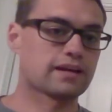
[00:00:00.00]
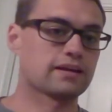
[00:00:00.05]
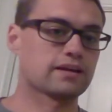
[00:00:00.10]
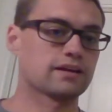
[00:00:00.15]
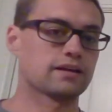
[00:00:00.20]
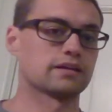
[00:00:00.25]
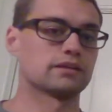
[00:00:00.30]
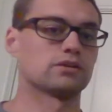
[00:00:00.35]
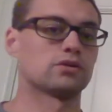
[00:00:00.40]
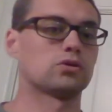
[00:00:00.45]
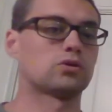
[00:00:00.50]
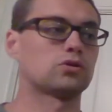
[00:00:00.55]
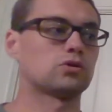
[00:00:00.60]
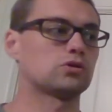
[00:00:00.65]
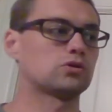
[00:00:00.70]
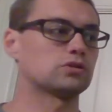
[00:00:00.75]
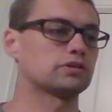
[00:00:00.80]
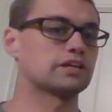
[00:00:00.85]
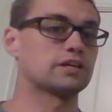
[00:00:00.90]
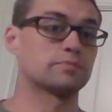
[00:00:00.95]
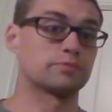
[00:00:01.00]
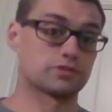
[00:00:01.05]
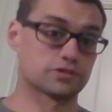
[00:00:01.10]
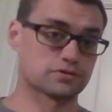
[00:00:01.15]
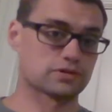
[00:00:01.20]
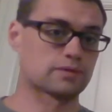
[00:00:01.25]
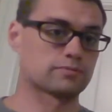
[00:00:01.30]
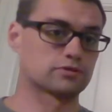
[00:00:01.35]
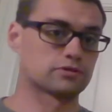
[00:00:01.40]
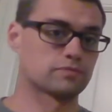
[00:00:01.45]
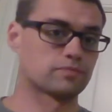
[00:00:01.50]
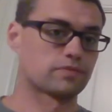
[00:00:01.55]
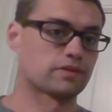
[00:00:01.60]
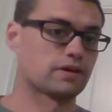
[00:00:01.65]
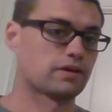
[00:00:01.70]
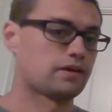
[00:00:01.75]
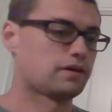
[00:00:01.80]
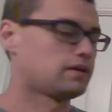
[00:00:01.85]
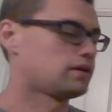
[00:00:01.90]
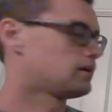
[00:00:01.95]
in a whole heap of trouble.
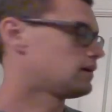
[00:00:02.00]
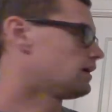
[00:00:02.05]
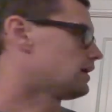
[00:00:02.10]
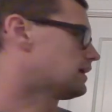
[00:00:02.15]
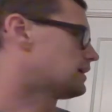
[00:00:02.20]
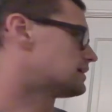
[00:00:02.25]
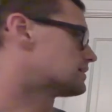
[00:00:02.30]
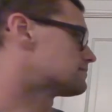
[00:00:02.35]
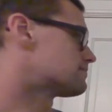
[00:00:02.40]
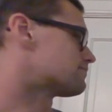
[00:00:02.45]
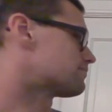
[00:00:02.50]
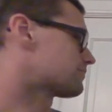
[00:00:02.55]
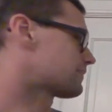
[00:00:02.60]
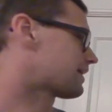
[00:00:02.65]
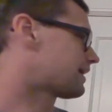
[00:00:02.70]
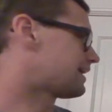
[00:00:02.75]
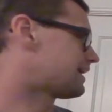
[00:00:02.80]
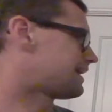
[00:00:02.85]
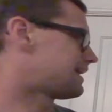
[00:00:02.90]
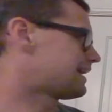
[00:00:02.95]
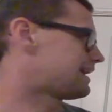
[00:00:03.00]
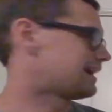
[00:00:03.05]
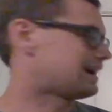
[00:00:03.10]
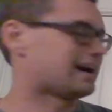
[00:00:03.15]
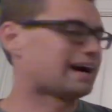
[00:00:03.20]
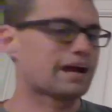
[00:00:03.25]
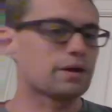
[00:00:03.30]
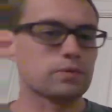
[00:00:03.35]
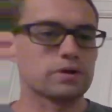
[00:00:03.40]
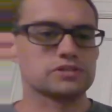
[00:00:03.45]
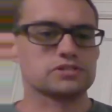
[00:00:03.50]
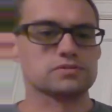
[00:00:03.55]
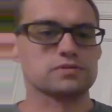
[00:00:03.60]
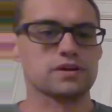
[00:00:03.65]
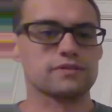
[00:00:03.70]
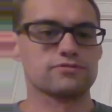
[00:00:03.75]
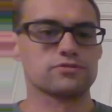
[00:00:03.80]
I went straight for the